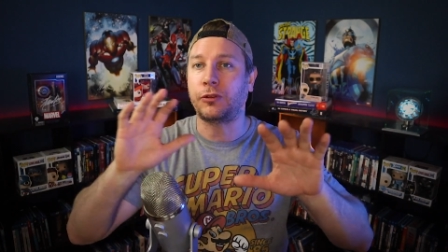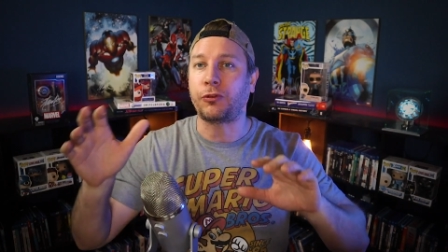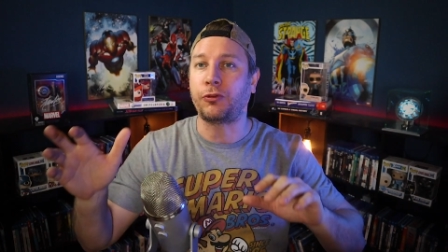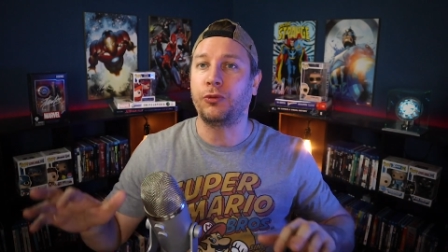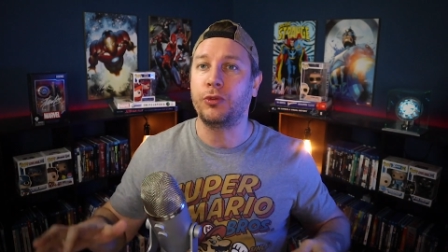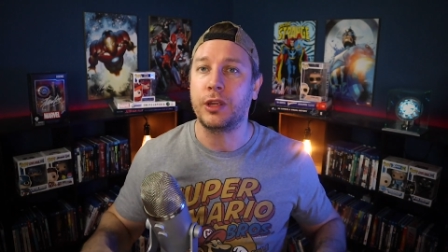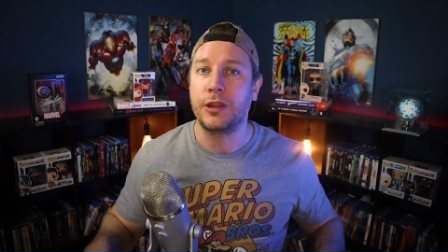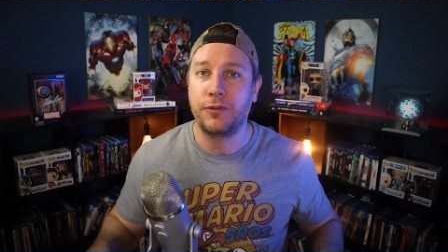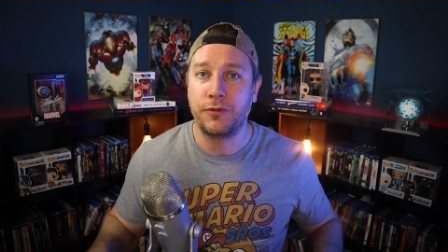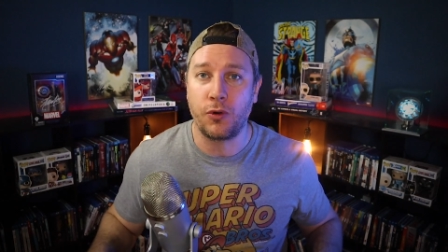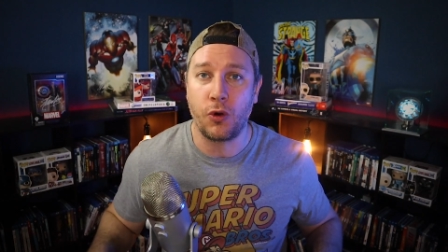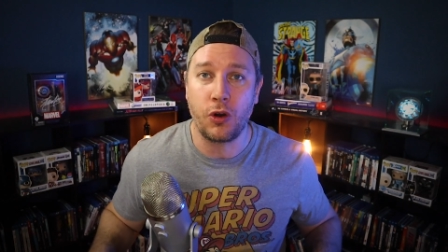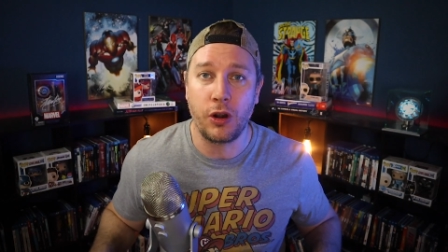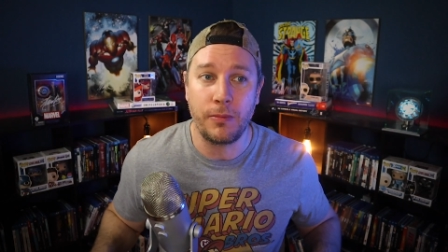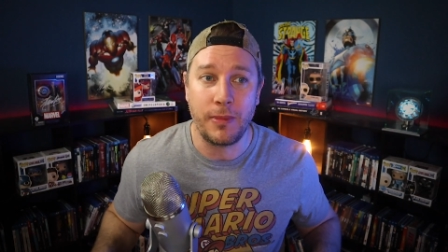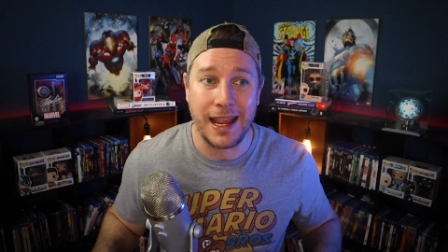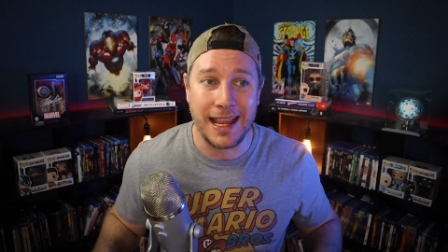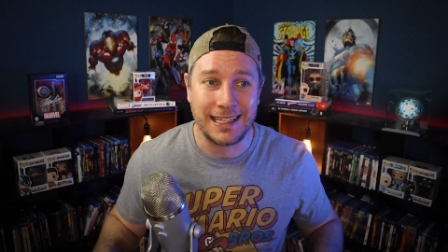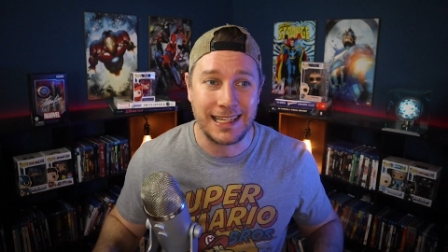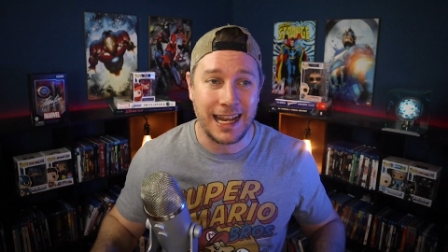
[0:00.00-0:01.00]
free
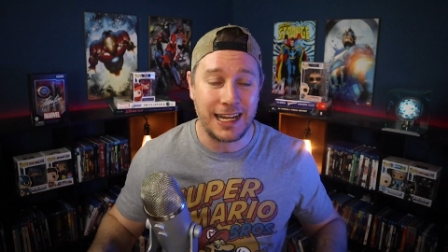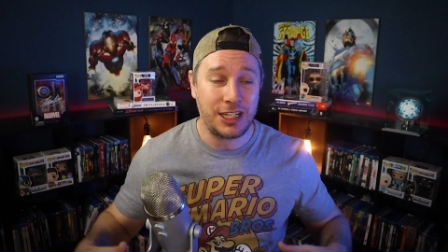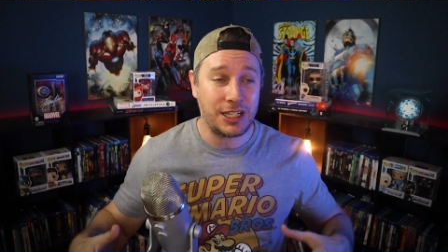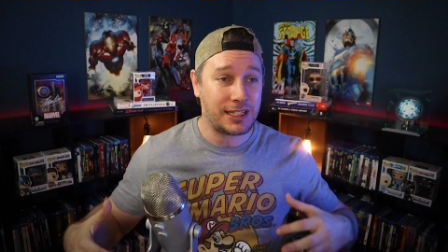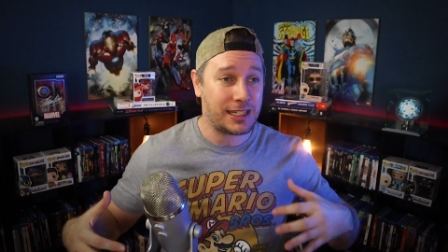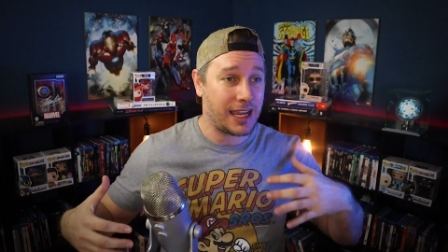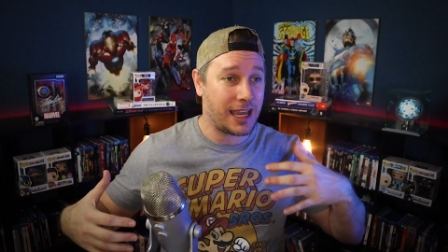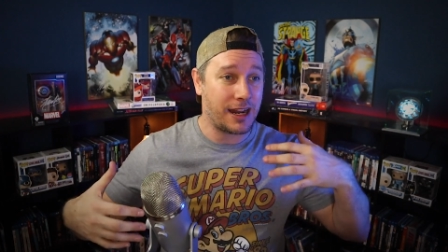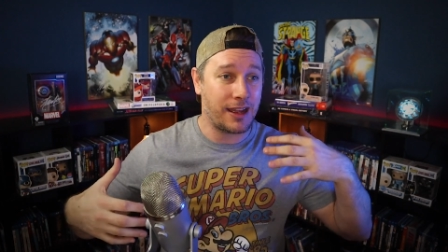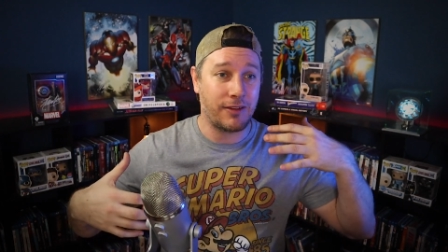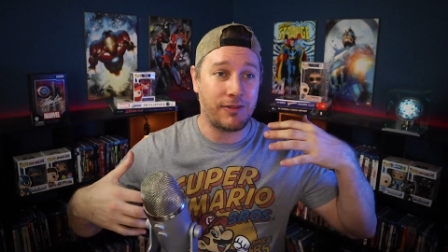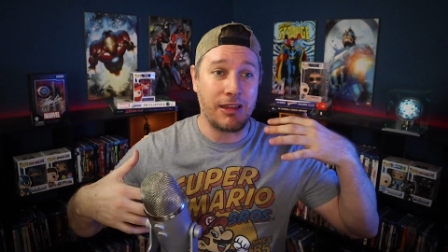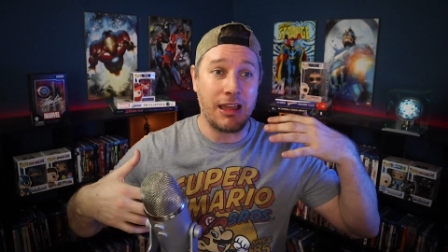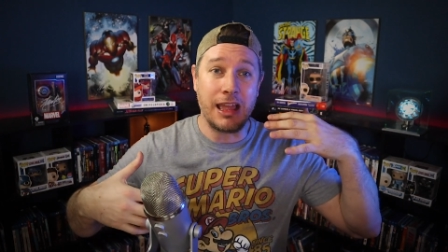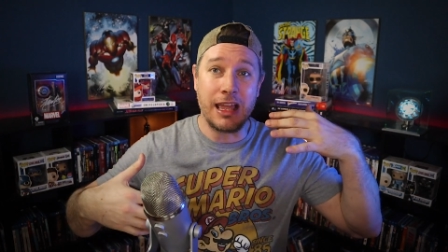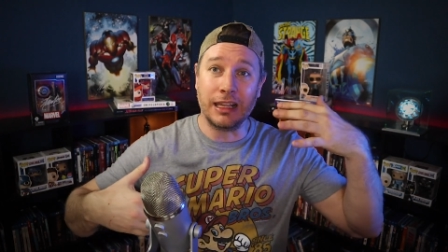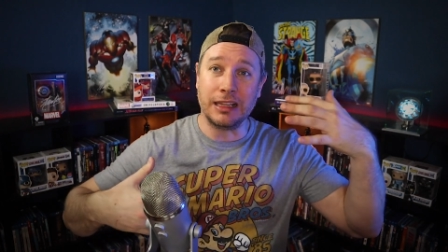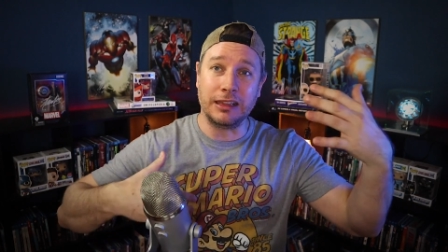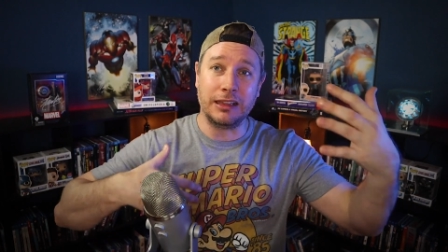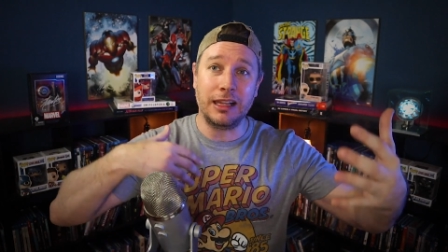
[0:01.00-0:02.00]
form as I just kind of
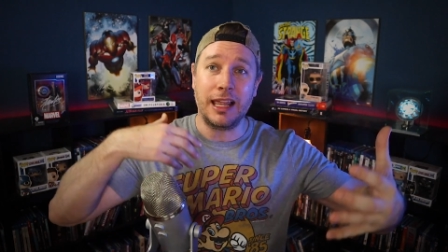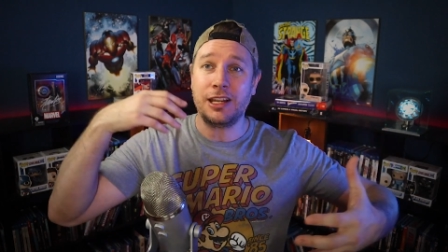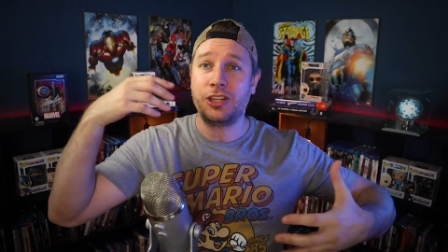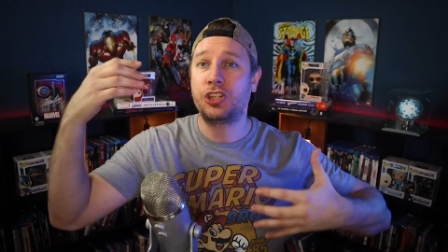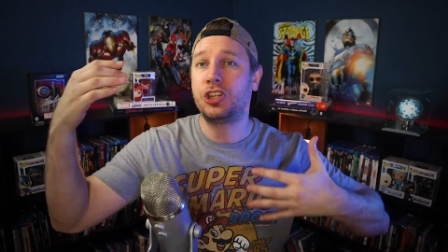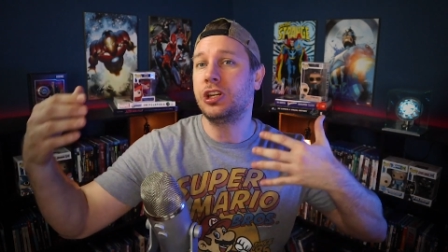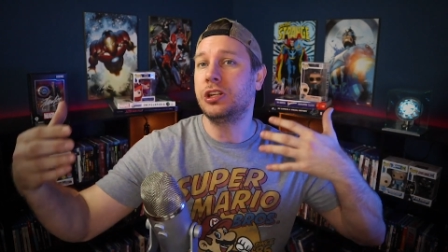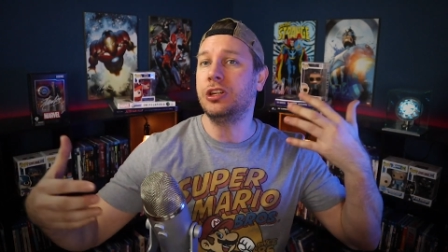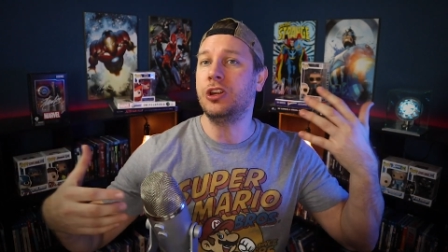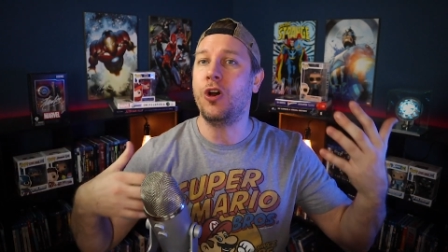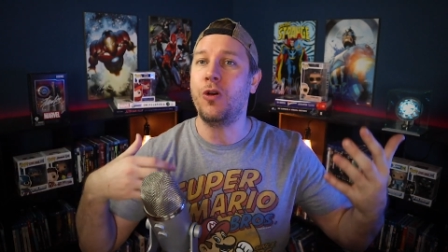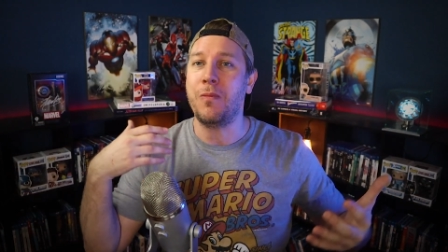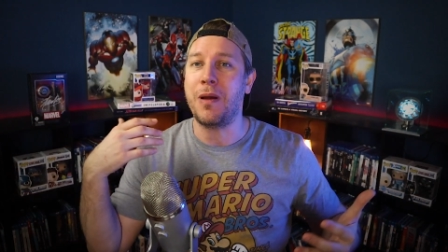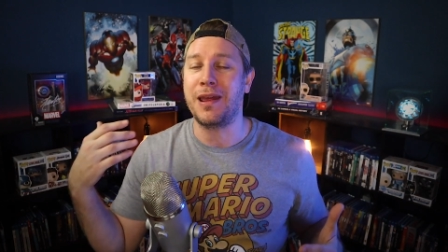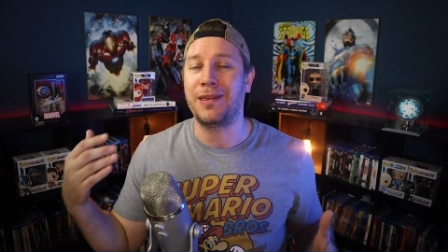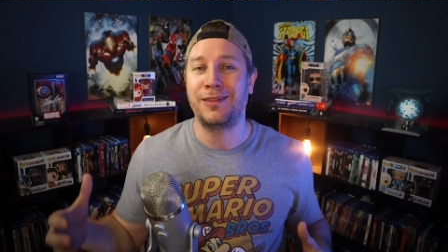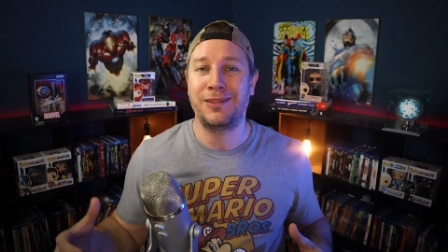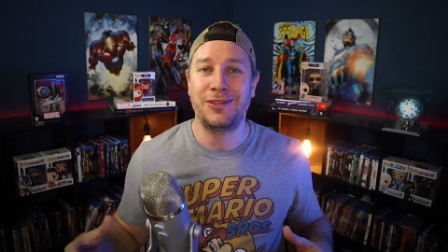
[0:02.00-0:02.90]
let you know my